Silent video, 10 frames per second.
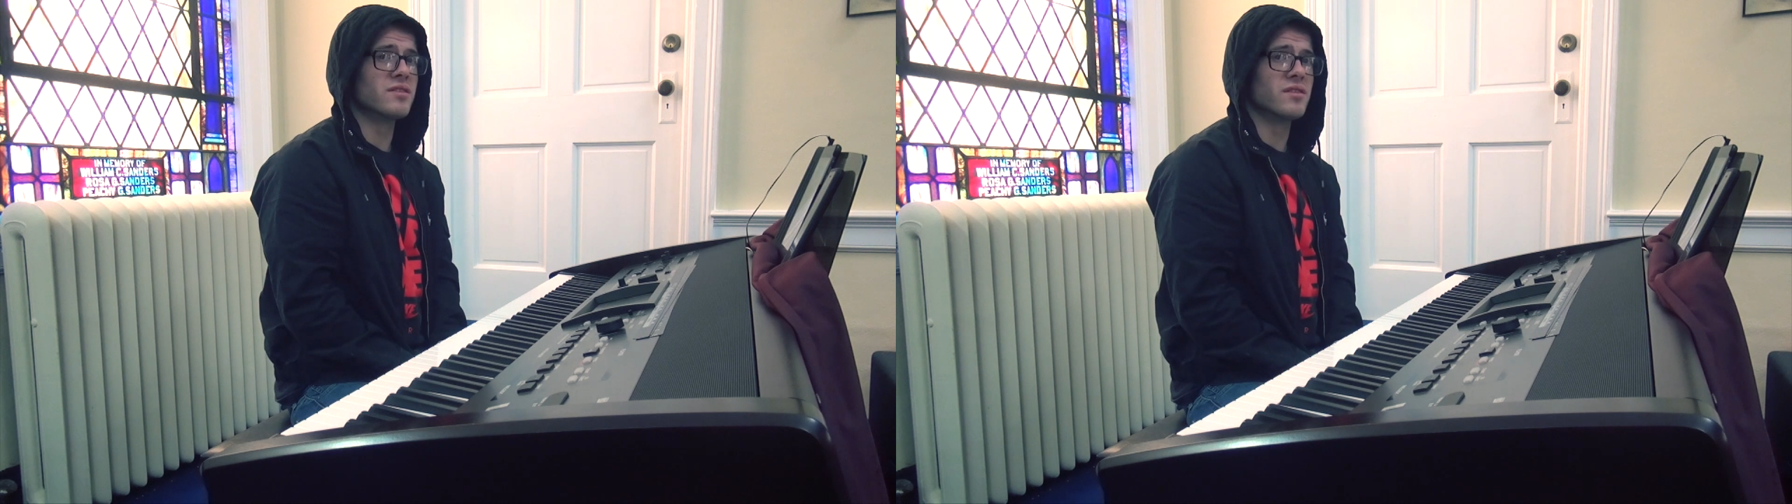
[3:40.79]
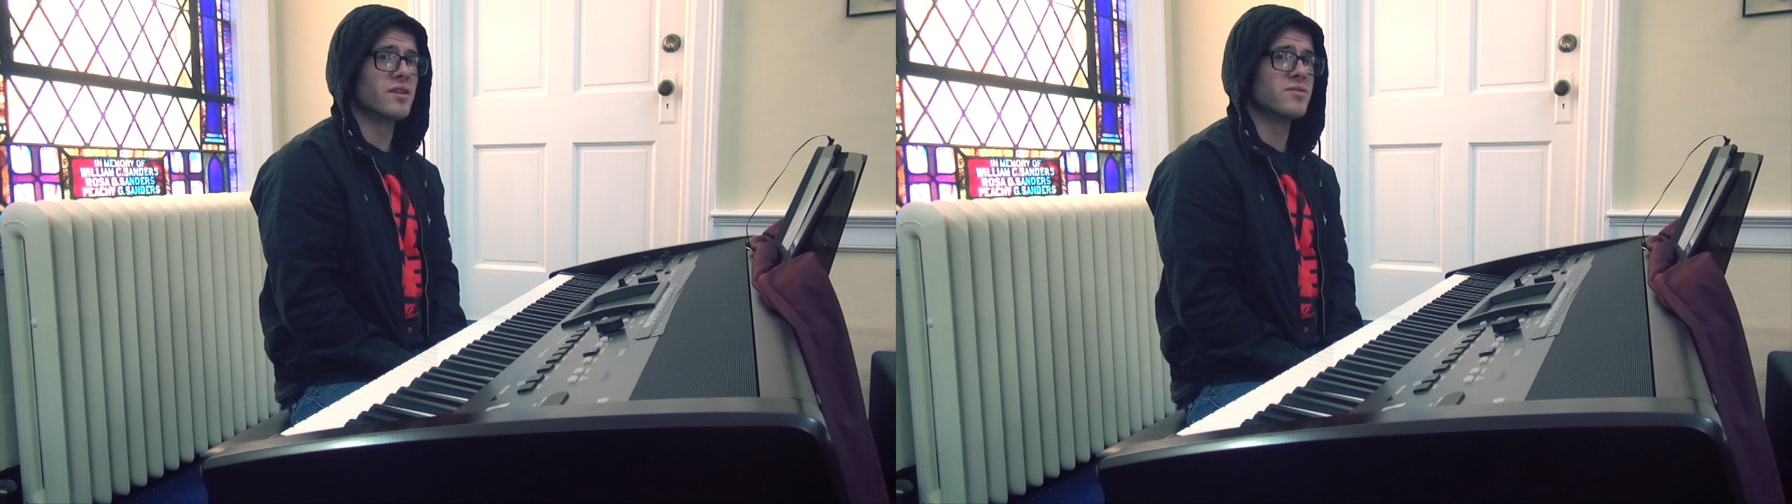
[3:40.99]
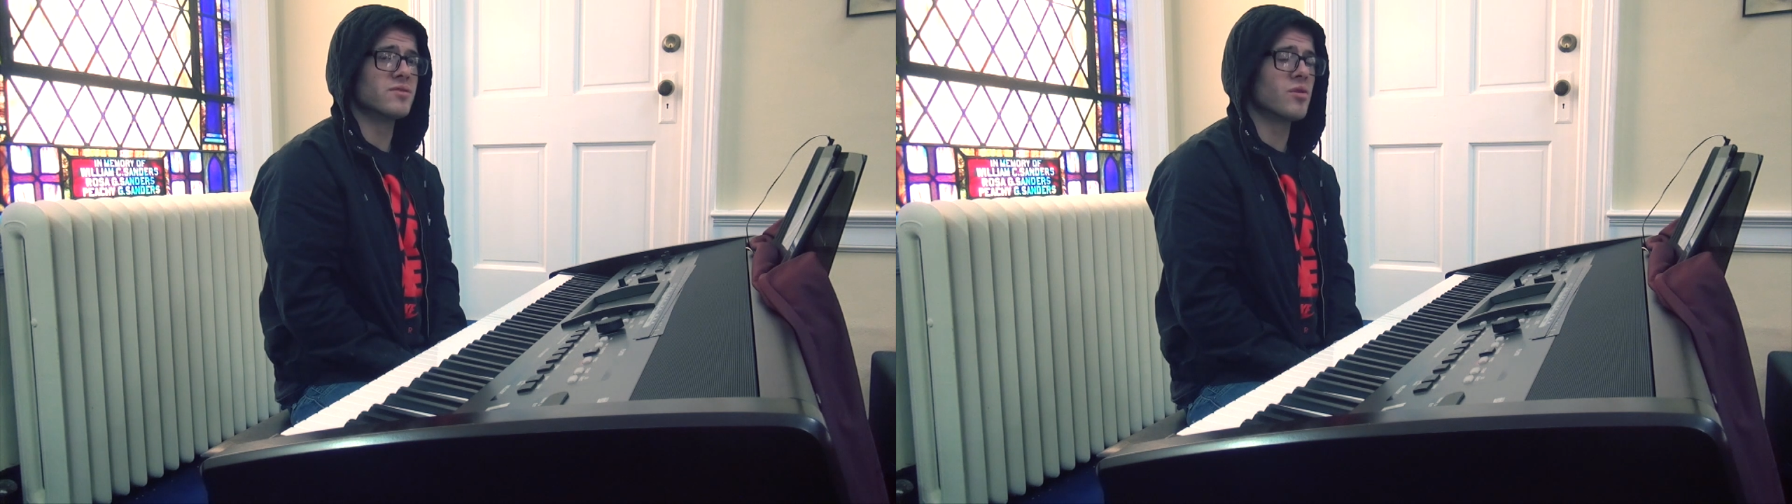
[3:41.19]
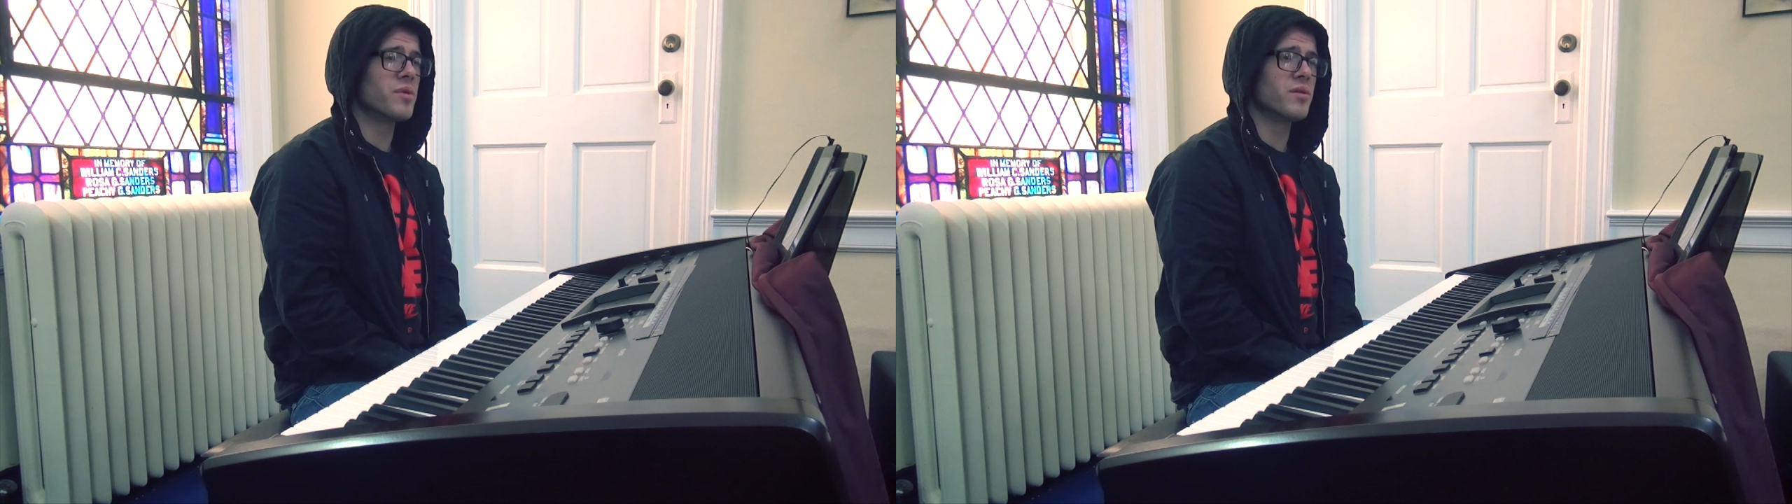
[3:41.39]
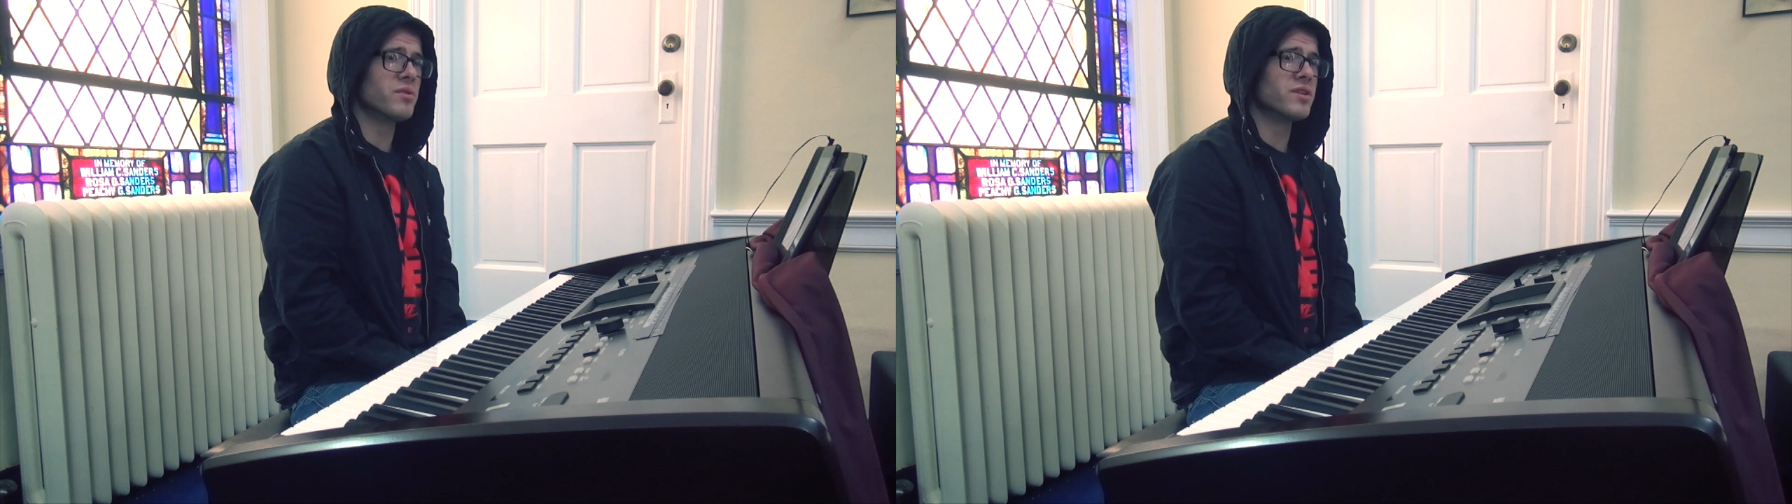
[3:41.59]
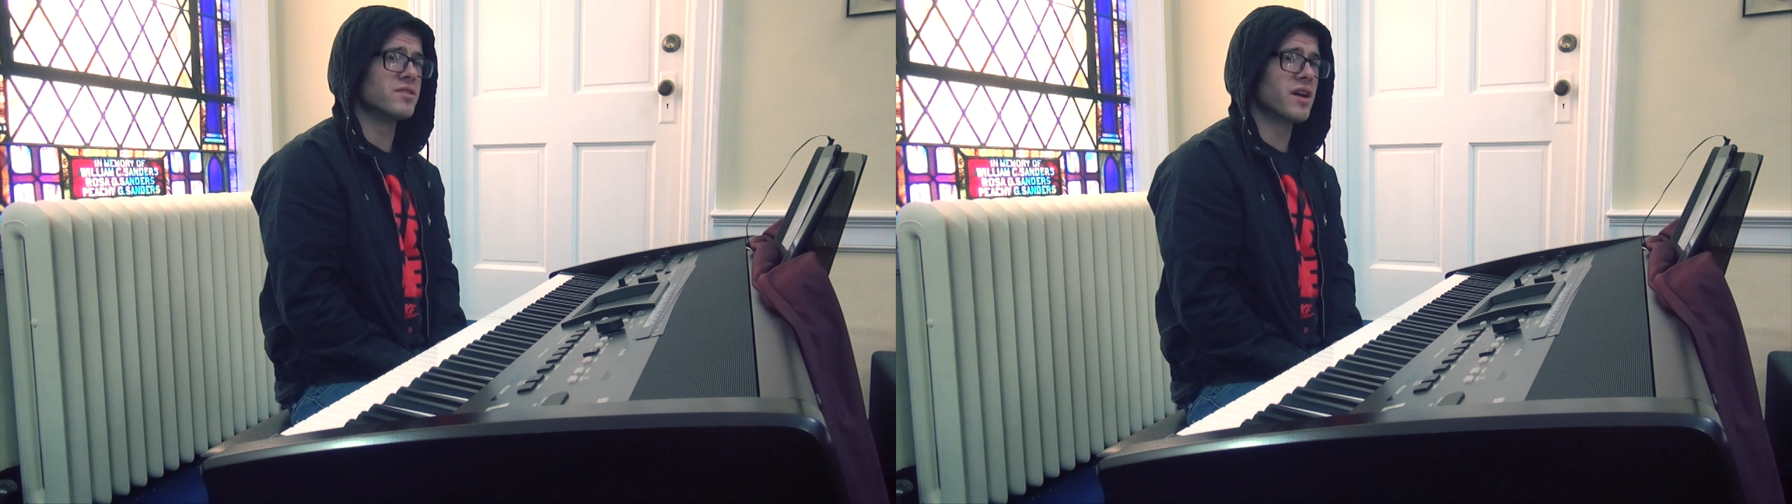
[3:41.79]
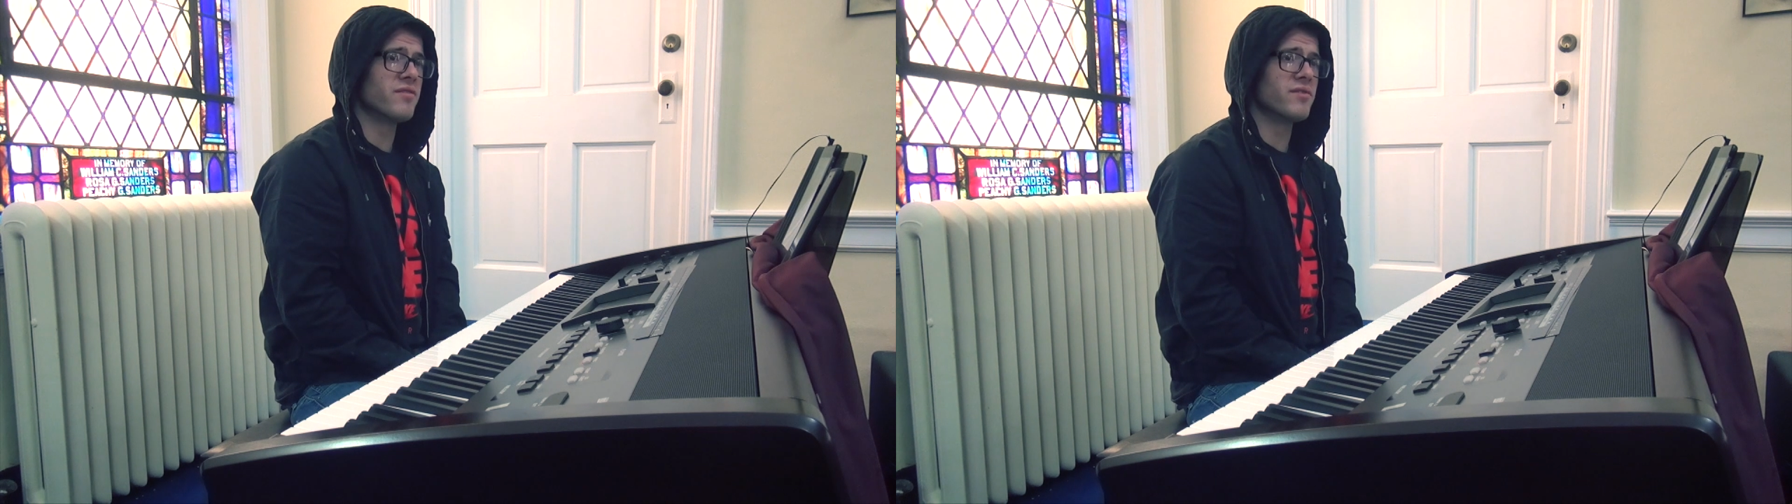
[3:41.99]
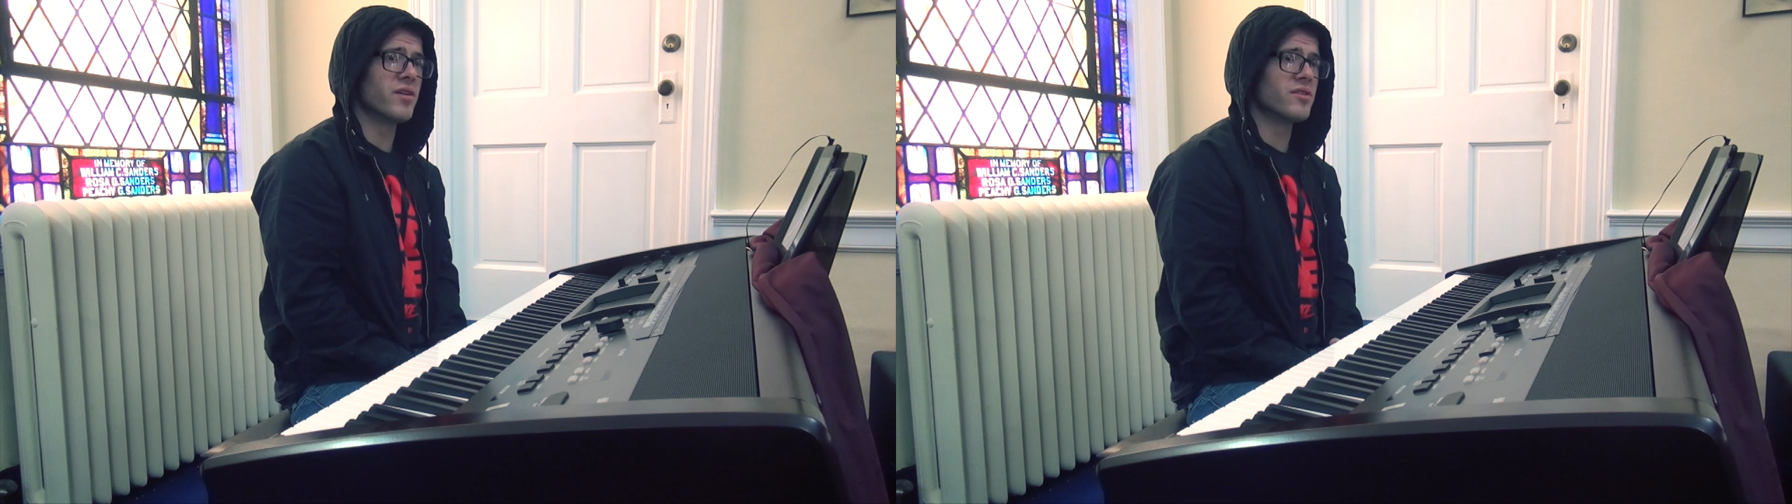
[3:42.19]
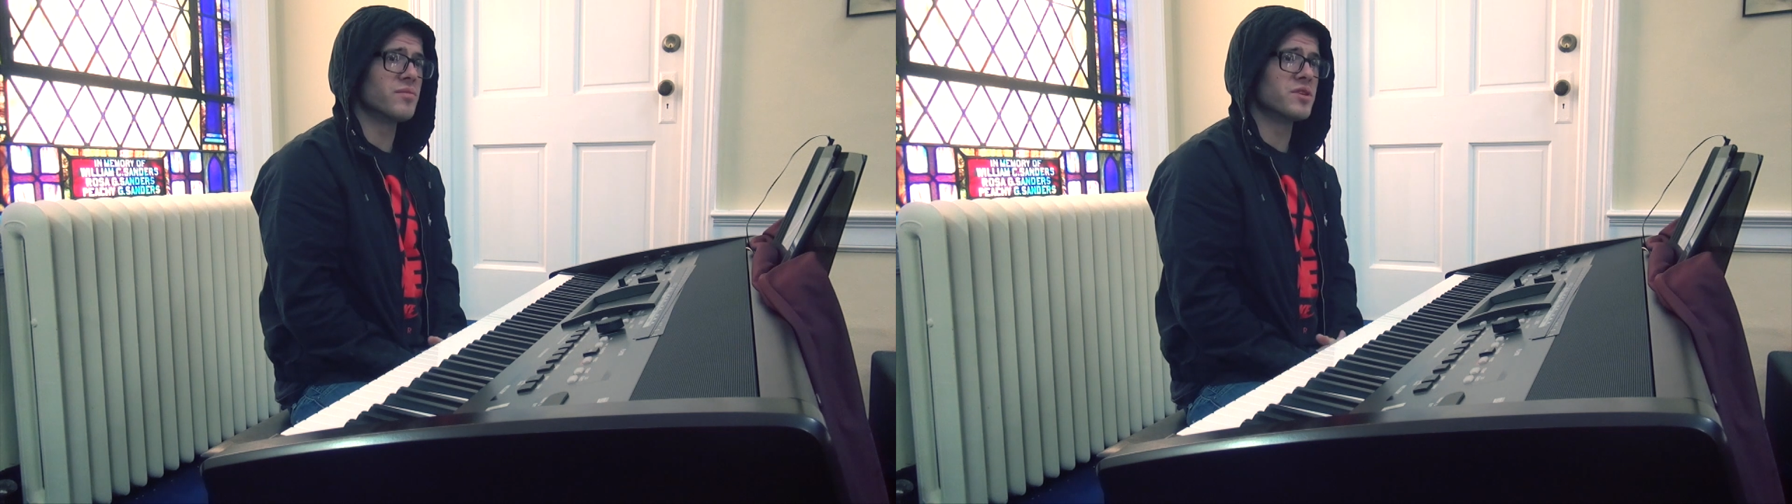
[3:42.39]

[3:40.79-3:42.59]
and there's no better place that I've found than